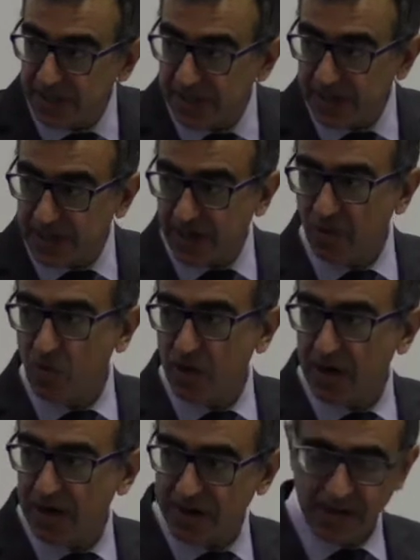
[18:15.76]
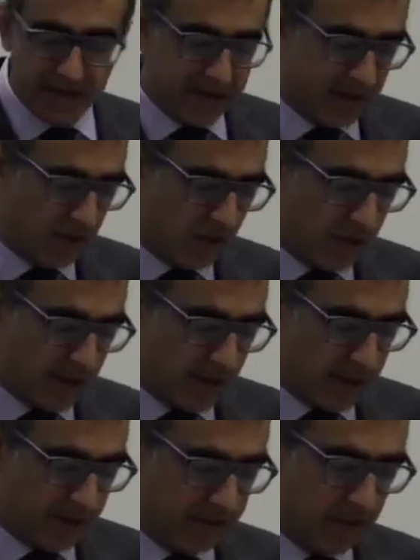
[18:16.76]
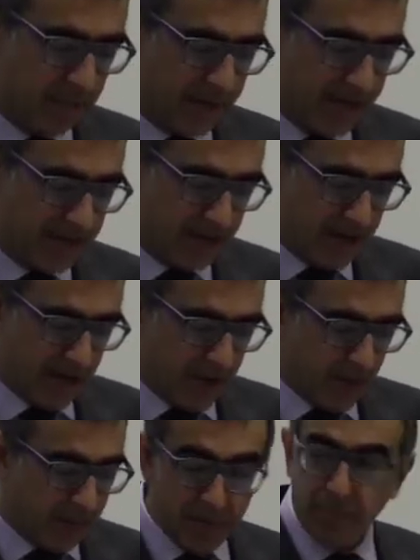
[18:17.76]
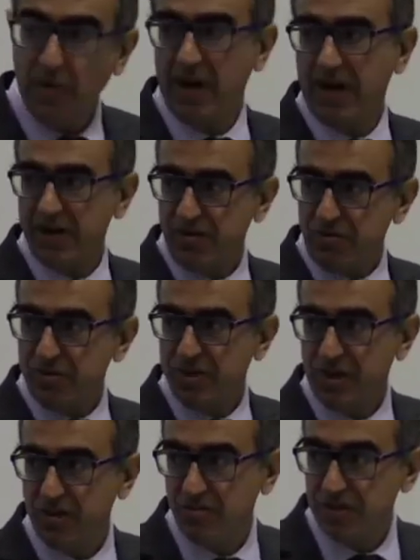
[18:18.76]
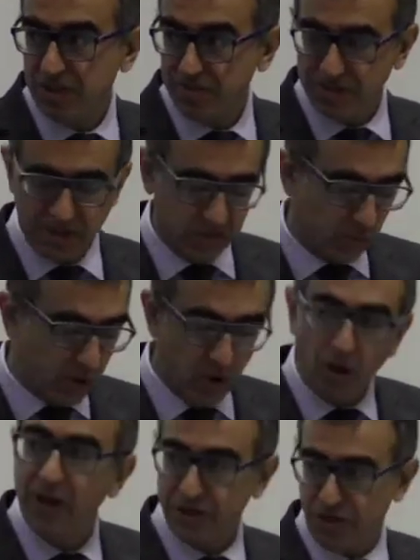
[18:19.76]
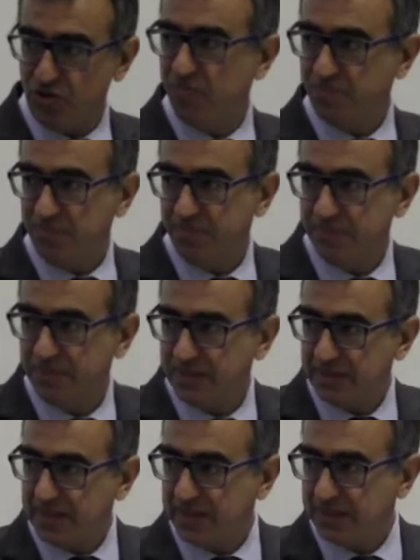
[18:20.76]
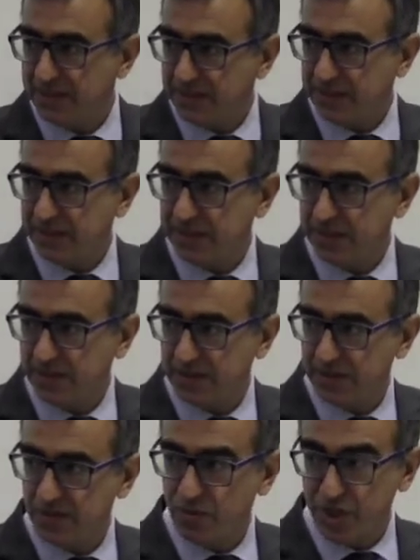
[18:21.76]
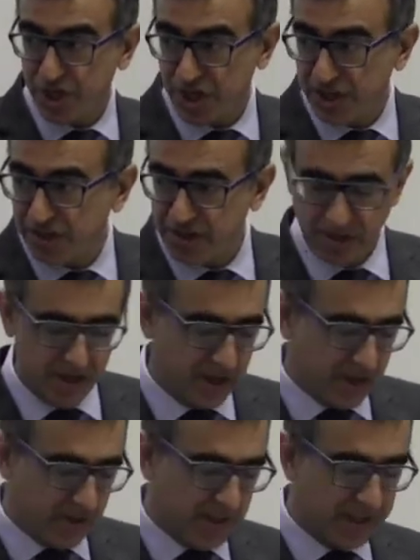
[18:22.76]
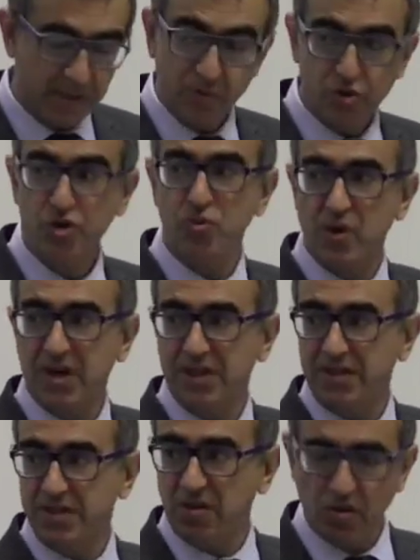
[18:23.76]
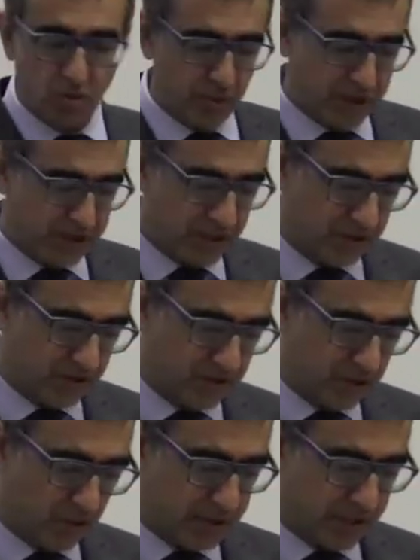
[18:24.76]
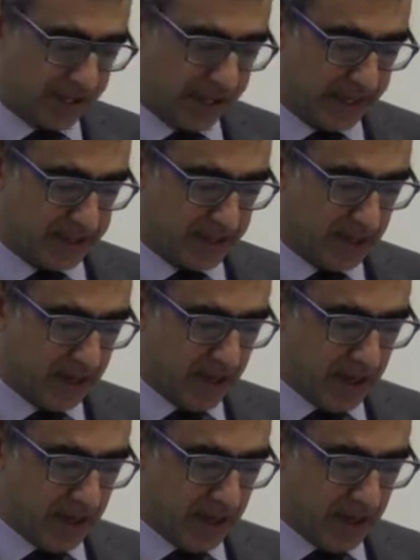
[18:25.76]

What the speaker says: in our domain, people are using concepts that we all assume that we share, but I'm not sure that is always the case.